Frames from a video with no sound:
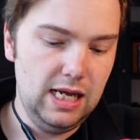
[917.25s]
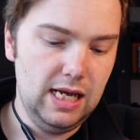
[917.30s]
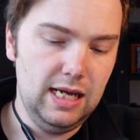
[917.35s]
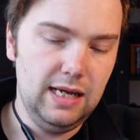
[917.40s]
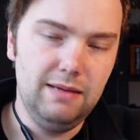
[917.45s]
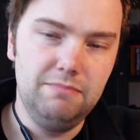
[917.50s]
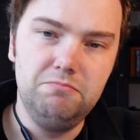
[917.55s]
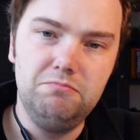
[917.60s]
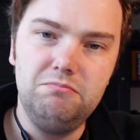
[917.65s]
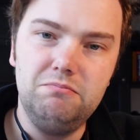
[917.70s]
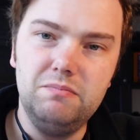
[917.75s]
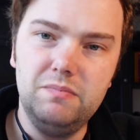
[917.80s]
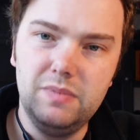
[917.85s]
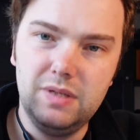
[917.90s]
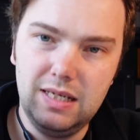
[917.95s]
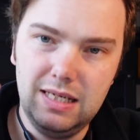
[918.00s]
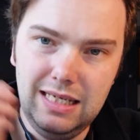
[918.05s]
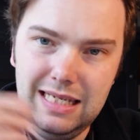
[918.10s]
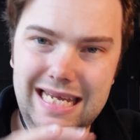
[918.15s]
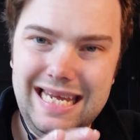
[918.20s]

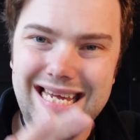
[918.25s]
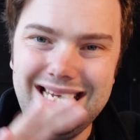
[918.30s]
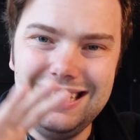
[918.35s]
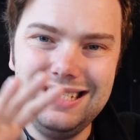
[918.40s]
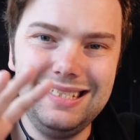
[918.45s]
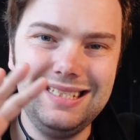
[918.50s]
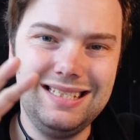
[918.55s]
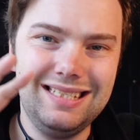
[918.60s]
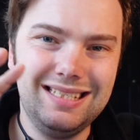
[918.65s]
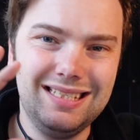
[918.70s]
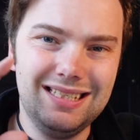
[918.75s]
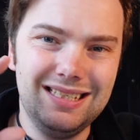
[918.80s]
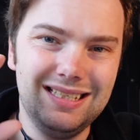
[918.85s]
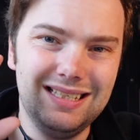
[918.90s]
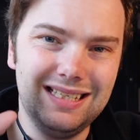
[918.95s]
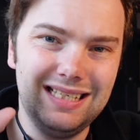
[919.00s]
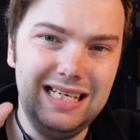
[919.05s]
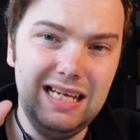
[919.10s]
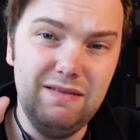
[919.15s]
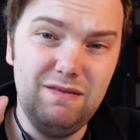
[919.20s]
Clear
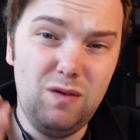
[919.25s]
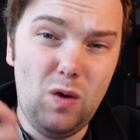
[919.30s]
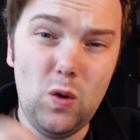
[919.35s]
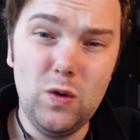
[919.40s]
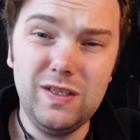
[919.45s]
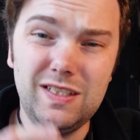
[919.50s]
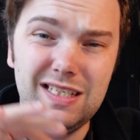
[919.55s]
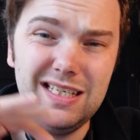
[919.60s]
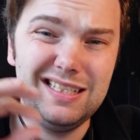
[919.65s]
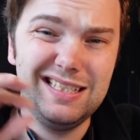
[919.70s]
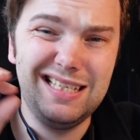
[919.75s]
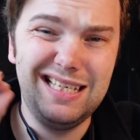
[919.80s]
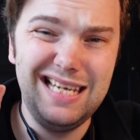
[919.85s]
voices,